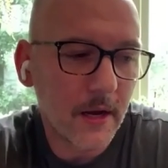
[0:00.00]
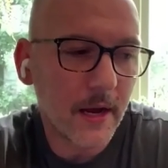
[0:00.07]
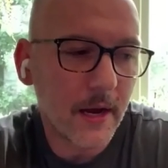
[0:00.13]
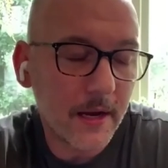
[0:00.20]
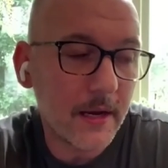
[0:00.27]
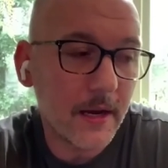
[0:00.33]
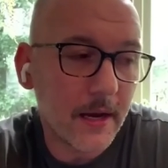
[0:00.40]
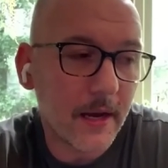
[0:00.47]

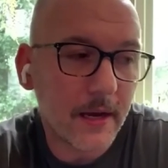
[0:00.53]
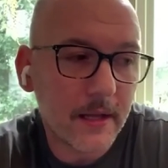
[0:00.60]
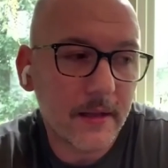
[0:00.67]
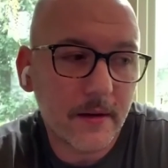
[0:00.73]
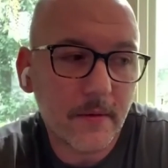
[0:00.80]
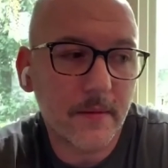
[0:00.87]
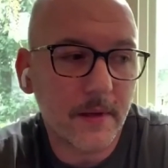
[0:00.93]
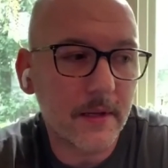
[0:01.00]
And yeah, and
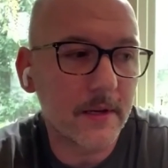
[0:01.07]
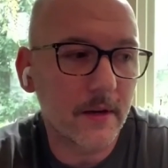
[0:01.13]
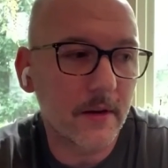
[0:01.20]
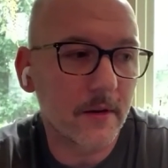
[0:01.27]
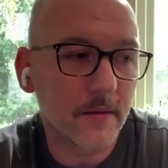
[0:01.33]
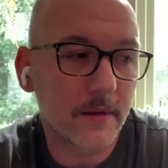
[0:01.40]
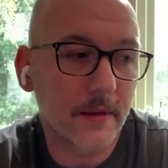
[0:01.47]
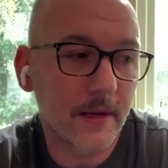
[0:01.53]
there
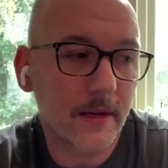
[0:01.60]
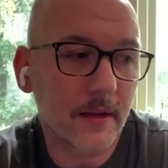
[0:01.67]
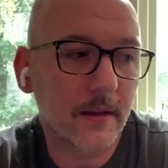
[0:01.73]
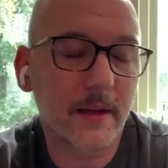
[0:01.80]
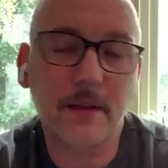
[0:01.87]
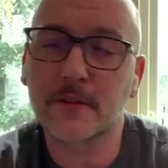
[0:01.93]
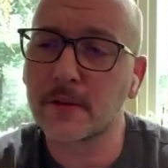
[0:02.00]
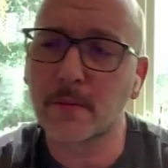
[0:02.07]
and
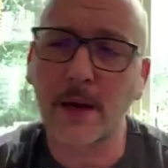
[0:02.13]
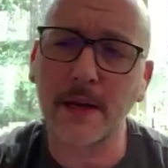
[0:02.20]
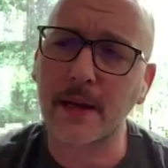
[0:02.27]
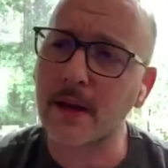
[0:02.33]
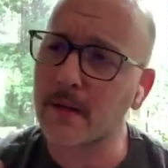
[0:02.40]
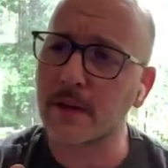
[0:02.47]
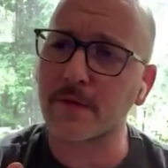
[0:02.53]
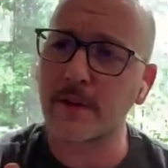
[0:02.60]
like so right
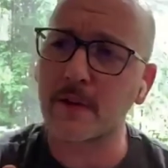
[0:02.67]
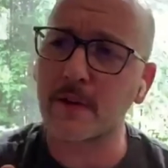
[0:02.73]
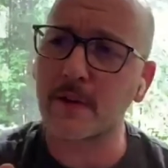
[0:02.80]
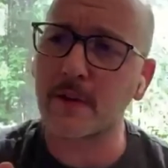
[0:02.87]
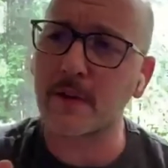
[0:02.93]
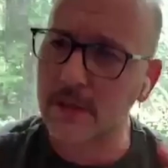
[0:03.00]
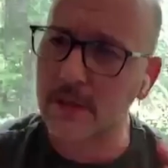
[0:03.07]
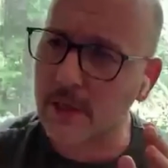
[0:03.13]
now in the film,
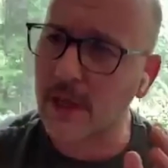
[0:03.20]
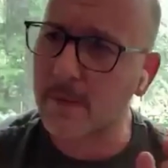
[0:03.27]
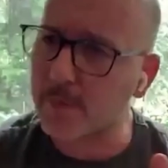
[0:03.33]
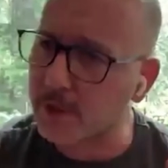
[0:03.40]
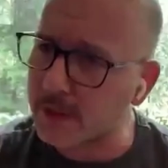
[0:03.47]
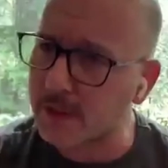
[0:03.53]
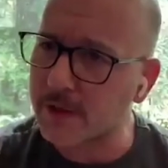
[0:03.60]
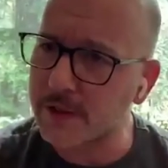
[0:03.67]
there's a
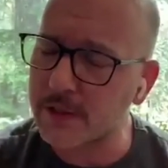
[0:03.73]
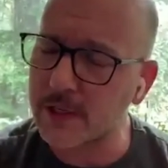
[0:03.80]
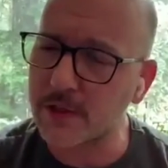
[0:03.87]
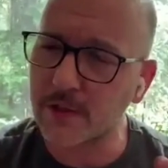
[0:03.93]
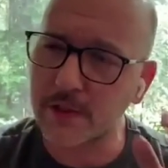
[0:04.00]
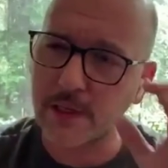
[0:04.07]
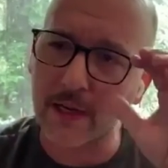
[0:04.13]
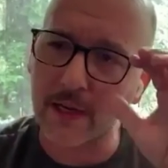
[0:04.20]
couple
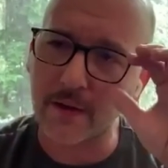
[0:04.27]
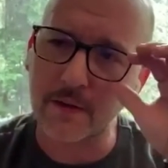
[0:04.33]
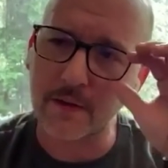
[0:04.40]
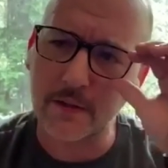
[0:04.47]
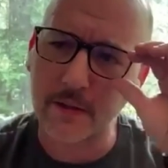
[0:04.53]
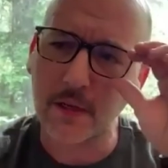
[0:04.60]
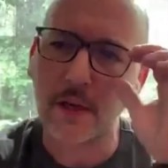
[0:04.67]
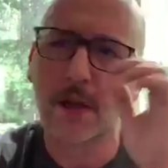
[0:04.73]
interstitial
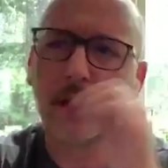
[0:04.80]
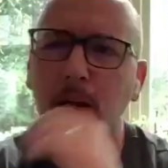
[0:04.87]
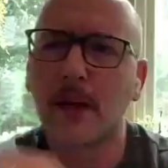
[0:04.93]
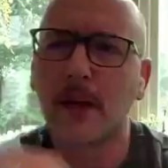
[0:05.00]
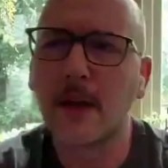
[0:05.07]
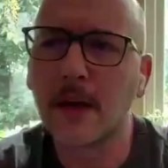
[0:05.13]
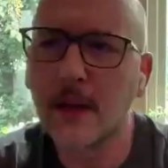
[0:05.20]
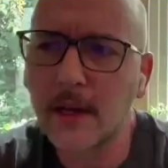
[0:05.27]
titles,
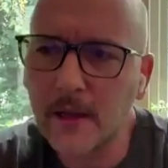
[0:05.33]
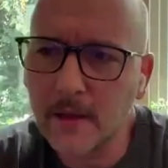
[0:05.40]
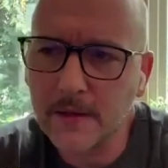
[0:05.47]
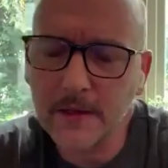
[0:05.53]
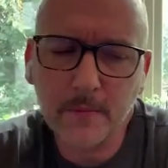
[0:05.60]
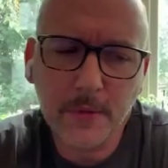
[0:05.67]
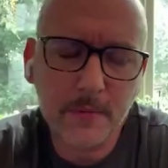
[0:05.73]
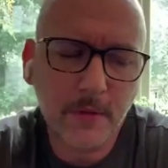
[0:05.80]

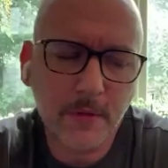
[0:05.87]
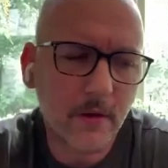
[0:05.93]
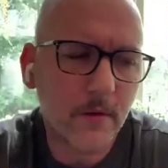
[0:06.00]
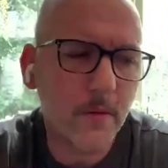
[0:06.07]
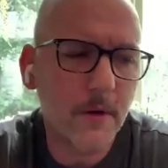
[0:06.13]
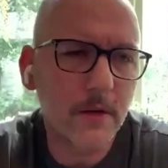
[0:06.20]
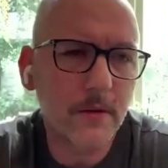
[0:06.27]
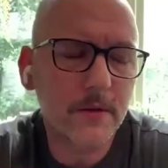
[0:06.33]
biblical
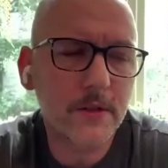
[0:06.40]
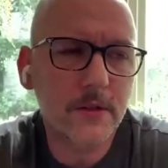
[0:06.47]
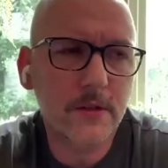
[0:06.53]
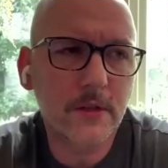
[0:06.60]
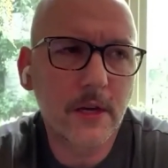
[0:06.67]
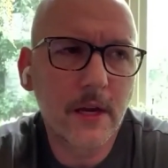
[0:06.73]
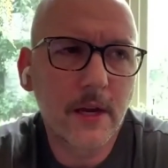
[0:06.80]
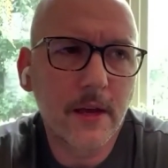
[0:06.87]

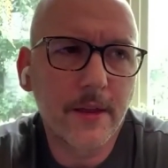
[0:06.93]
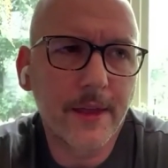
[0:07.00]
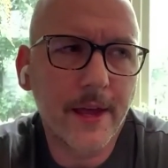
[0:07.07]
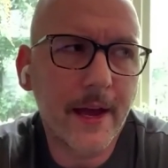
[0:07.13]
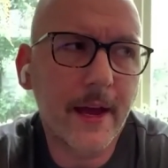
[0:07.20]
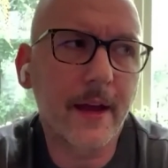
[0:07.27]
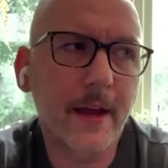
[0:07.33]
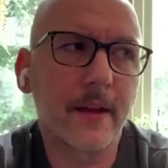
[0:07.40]
quotes
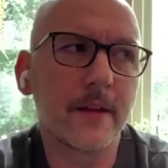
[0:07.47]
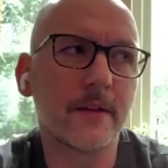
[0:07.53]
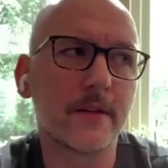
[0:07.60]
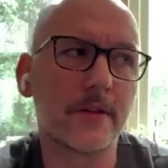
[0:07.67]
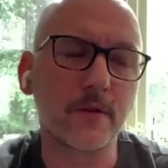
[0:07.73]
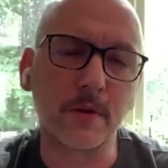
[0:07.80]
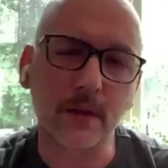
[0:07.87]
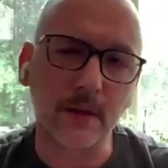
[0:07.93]
that
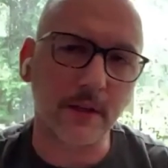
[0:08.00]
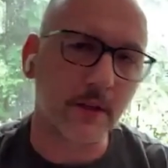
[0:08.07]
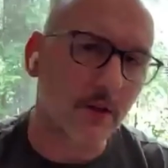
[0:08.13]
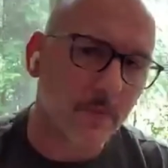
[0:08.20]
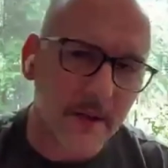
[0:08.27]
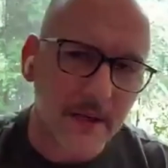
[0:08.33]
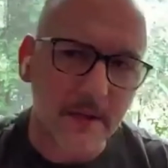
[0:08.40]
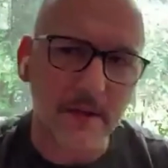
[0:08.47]
do a little
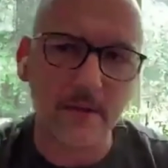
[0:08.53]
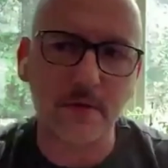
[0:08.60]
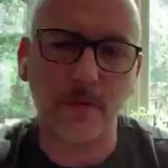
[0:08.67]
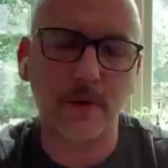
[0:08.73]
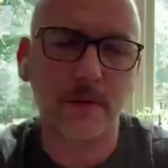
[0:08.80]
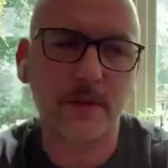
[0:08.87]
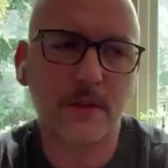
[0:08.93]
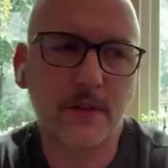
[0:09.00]
bit
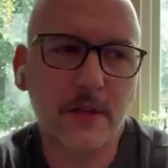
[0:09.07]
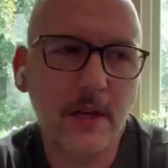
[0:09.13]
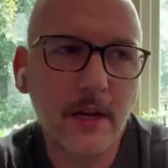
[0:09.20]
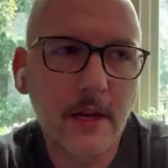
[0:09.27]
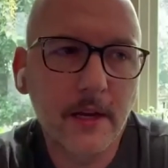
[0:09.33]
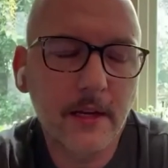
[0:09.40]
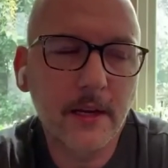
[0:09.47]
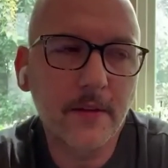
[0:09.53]
towards
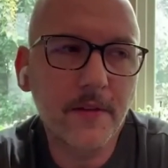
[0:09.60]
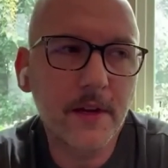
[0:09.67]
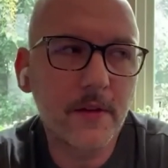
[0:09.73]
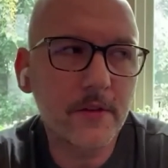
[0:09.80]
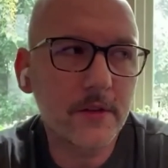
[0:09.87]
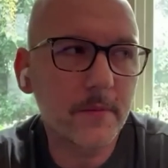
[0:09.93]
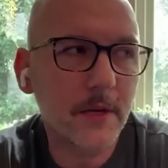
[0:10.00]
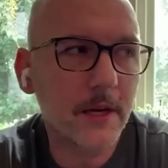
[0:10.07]
giving you
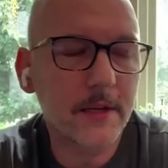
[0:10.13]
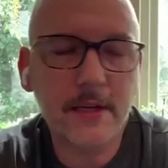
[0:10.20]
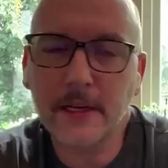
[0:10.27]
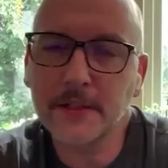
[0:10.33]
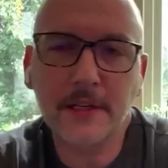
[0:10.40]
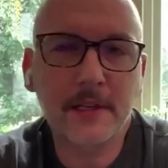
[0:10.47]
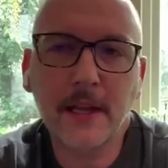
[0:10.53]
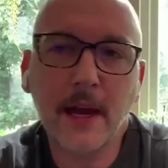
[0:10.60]
some
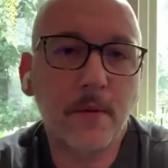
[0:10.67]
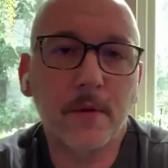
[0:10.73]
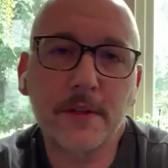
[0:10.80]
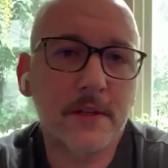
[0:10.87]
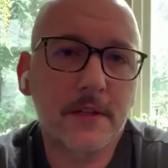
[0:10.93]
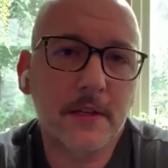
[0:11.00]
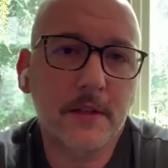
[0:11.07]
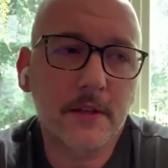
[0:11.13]
context, and that
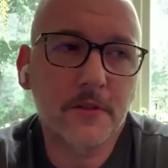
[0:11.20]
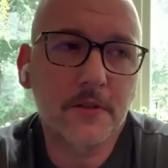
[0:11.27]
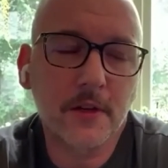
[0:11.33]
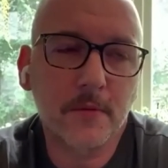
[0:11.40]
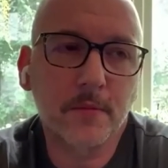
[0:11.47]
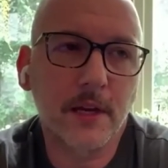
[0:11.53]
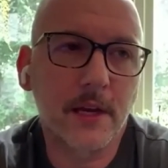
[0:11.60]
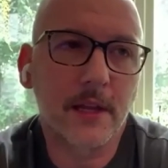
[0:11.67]
wasn't in the
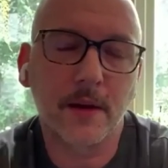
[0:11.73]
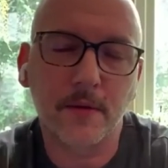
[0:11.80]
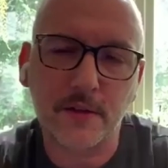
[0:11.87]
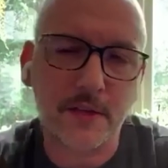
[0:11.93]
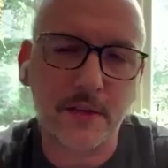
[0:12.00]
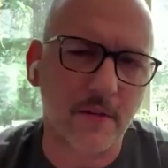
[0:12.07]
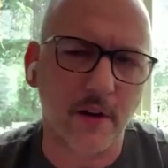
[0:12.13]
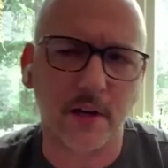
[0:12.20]
screenplay. That was
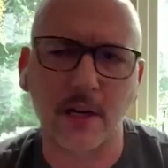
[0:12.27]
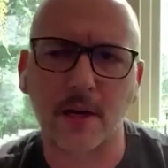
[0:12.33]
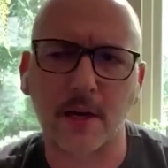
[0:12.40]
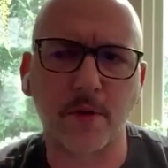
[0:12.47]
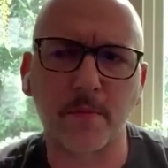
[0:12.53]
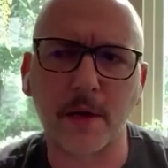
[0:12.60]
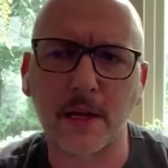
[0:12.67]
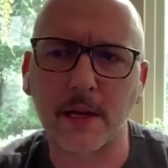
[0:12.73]
kind of our
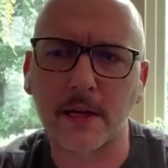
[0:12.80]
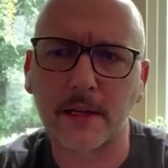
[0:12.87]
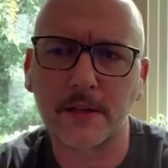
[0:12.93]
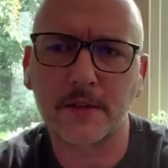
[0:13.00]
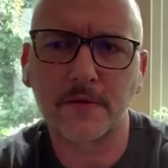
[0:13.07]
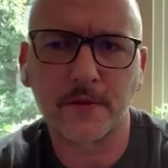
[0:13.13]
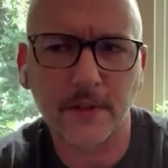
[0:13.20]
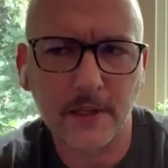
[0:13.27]

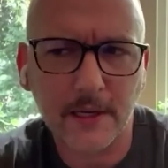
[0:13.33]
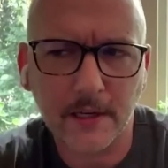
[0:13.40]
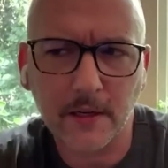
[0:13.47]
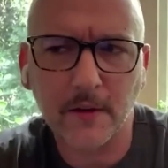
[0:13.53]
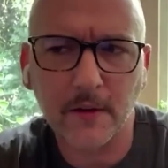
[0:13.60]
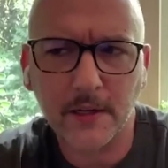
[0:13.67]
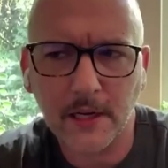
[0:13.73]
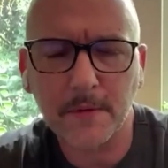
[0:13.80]
compromise for like,
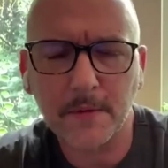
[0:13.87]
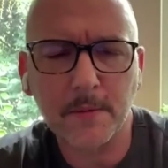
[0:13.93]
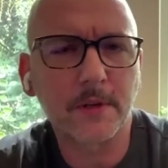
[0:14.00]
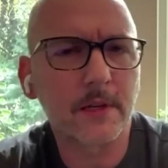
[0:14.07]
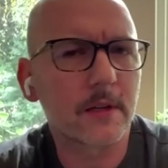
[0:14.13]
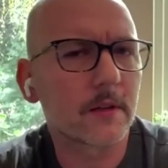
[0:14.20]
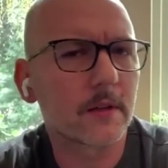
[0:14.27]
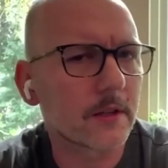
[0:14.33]
okay, people
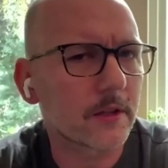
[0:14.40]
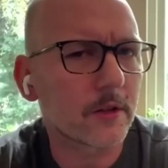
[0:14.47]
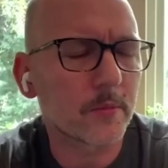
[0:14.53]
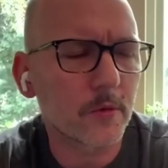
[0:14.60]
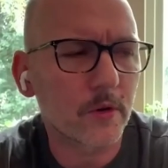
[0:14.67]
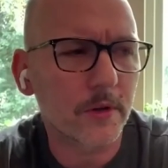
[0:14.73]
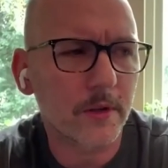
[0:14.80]
need a little more